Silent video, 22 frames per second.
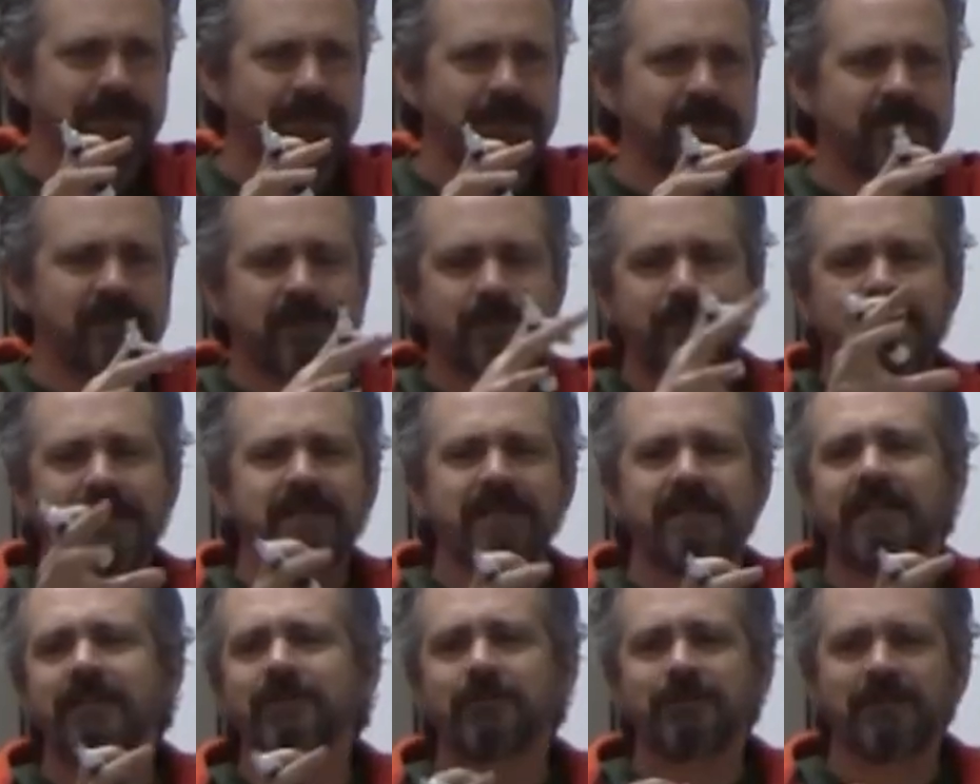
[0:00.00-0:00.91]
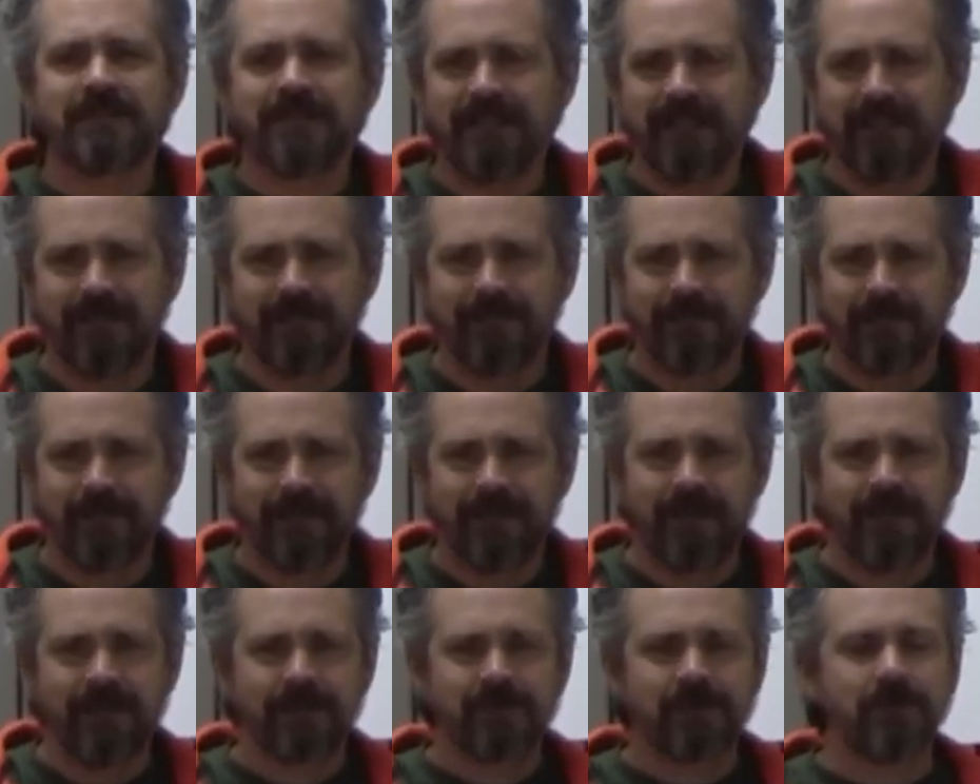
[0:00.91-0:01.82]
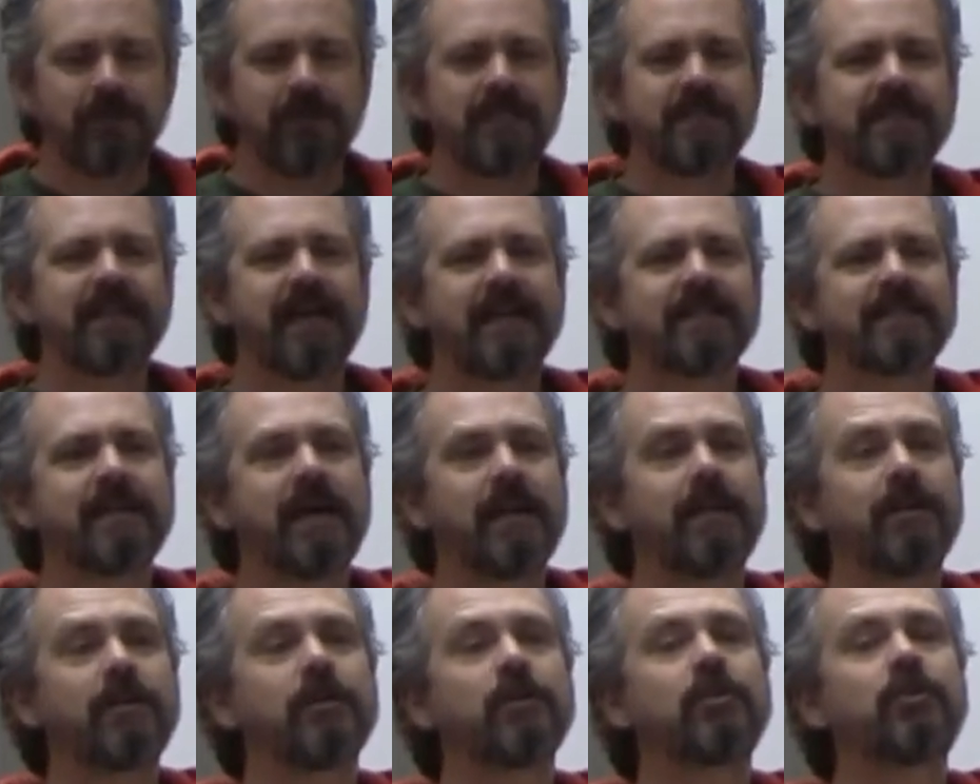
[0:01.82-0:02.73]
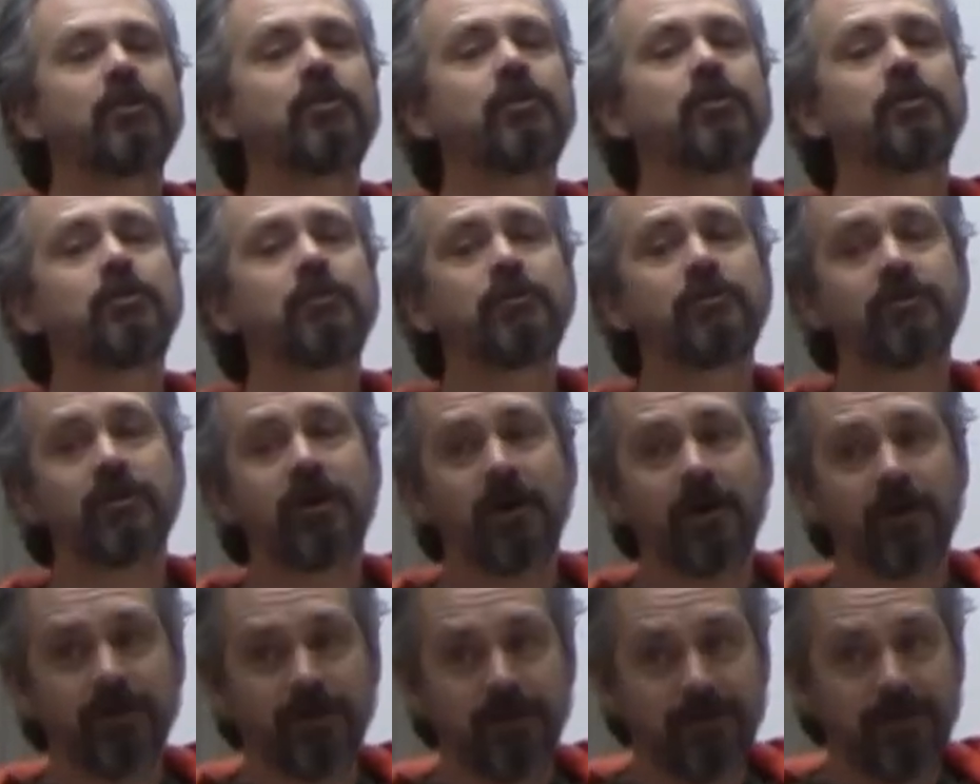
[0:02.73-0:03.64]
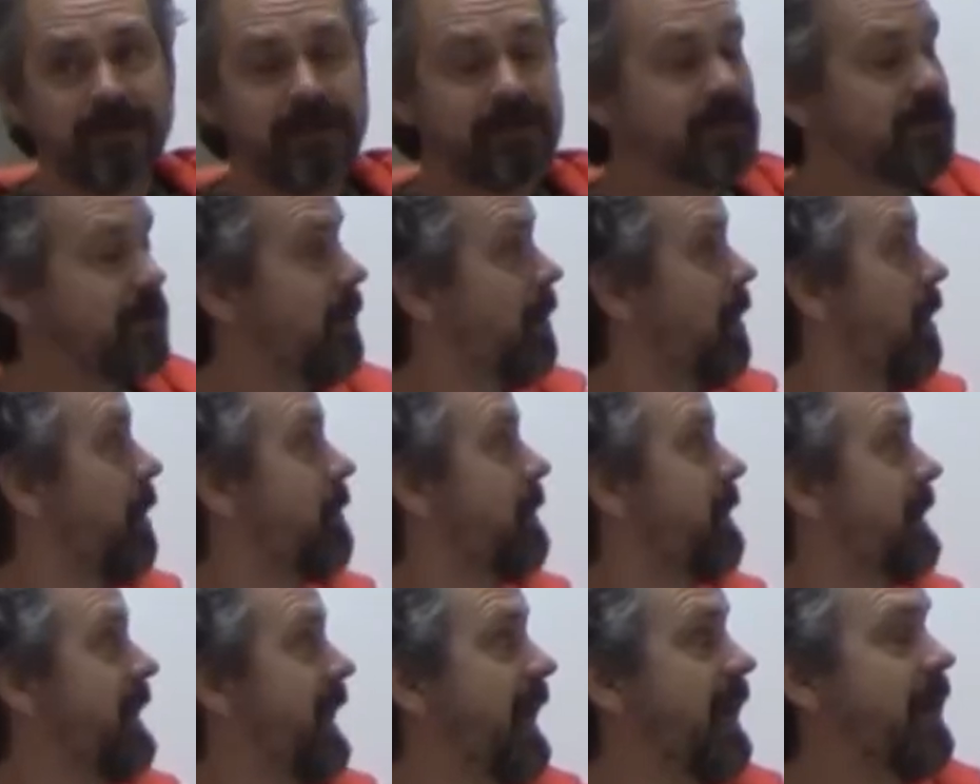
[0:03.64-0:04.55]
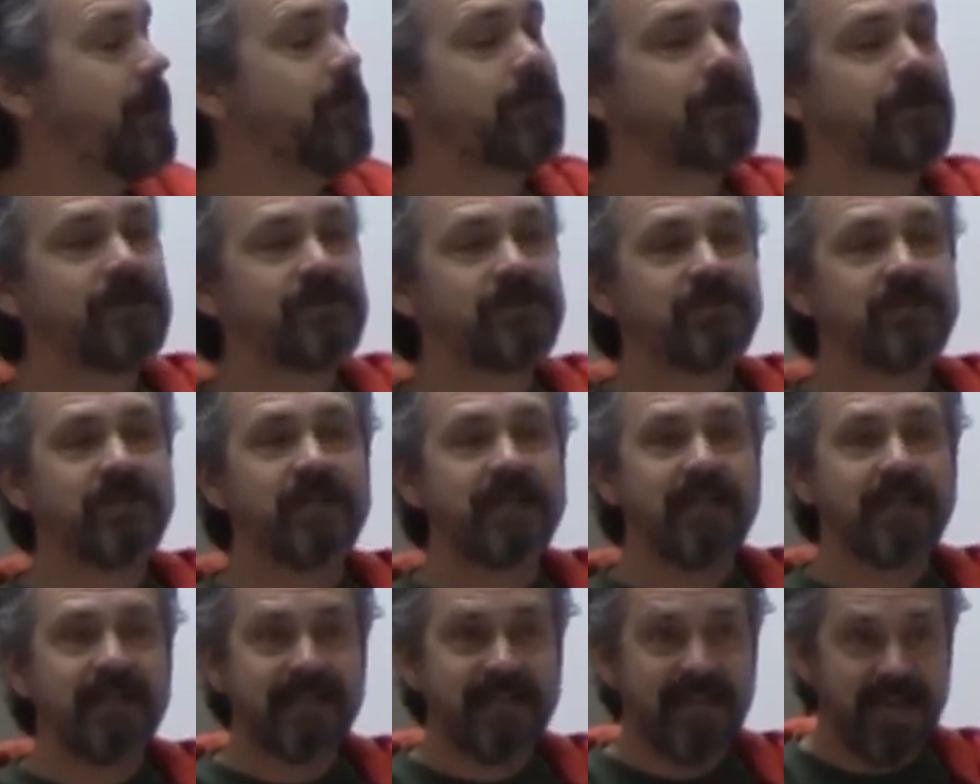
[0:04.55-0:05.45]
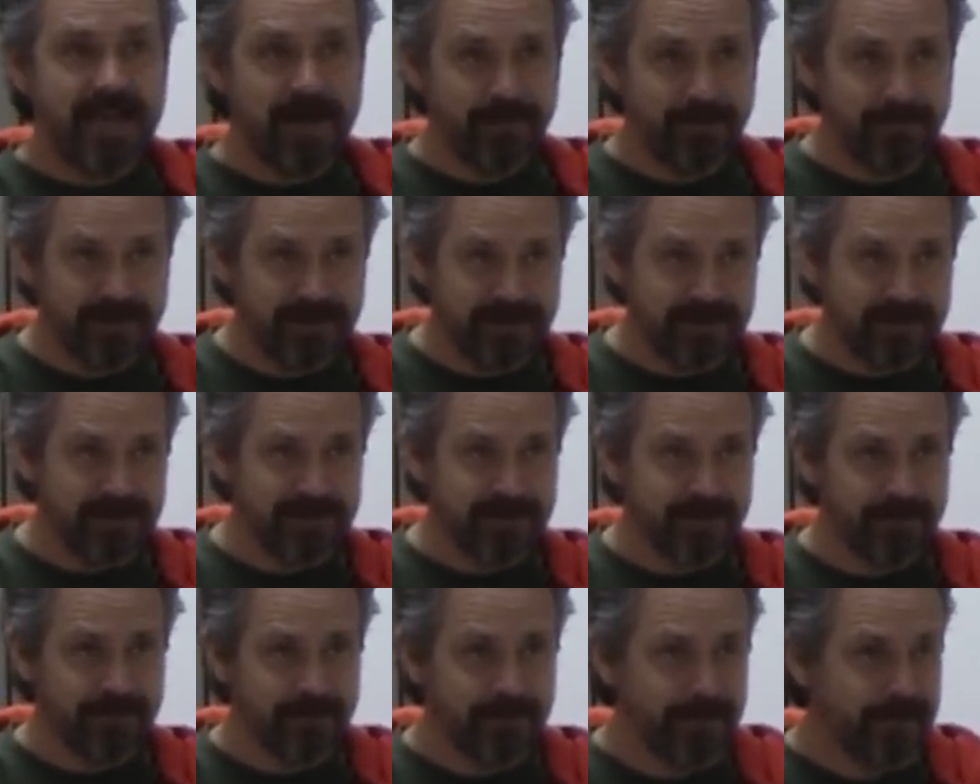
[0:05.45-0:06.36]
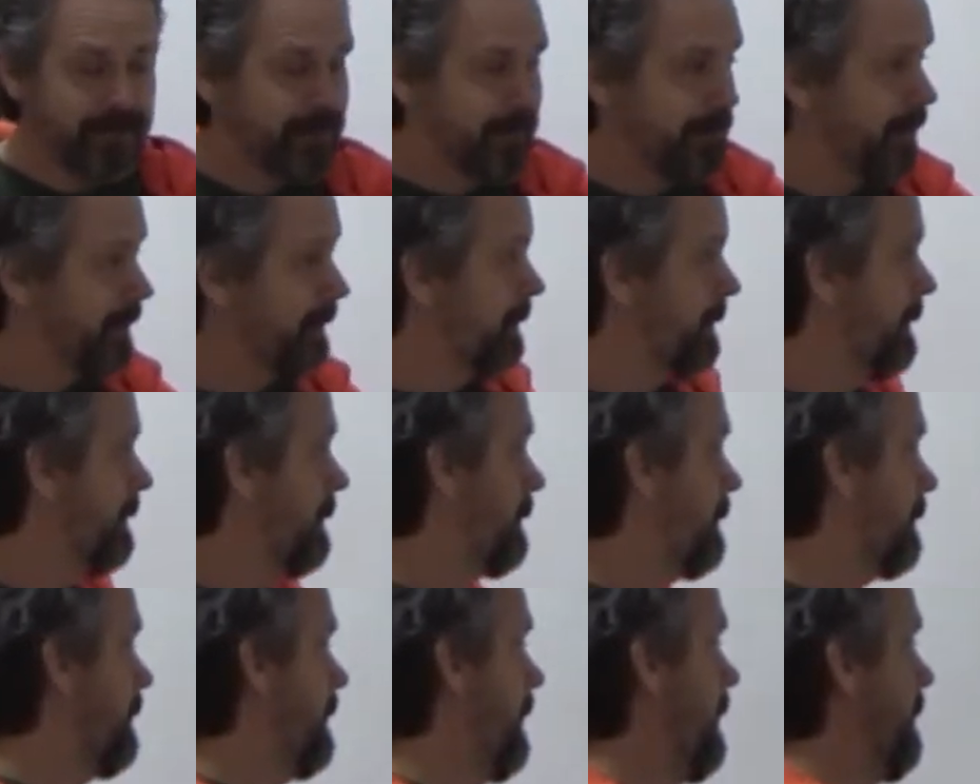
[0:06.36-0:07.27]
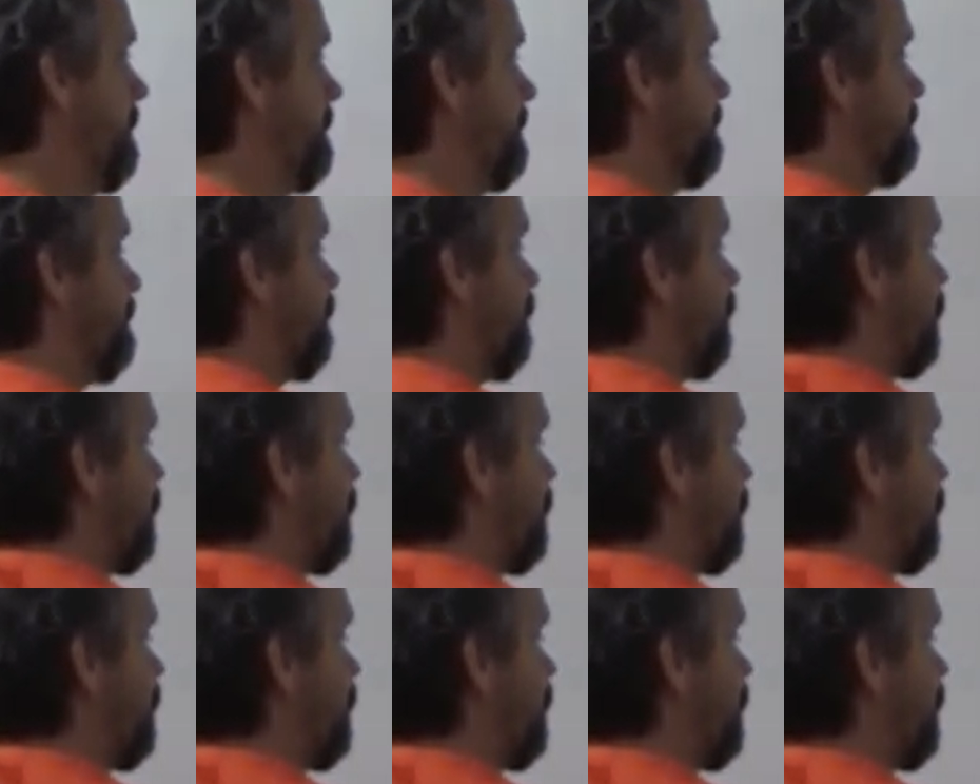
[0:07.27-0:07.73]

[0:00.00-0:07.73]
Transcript: This just makes it interesting. So these guys got in a huge argument on the Cambridge campus, okay,